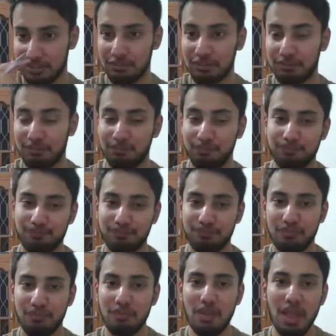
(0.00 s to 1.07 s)
So
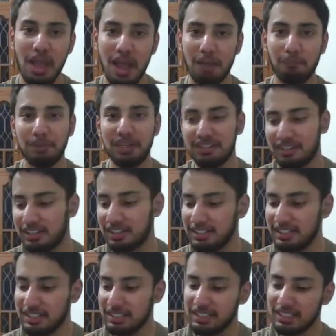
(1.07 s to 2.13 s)
I'm
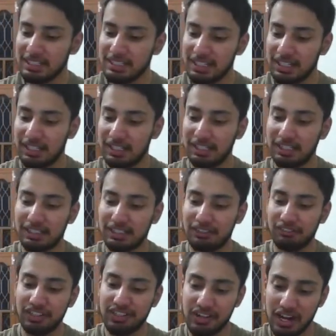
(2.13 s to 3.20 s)
basically
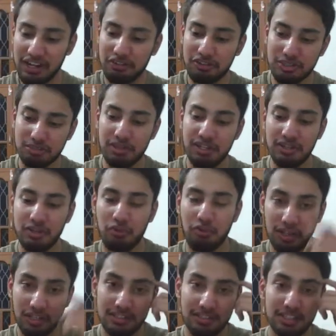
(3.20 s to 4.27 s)
will try to explain you
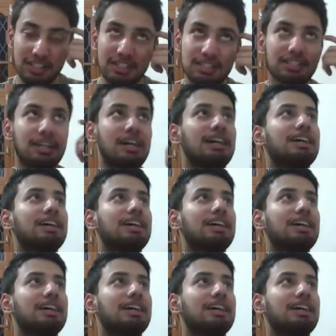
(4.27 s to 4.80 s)
what is this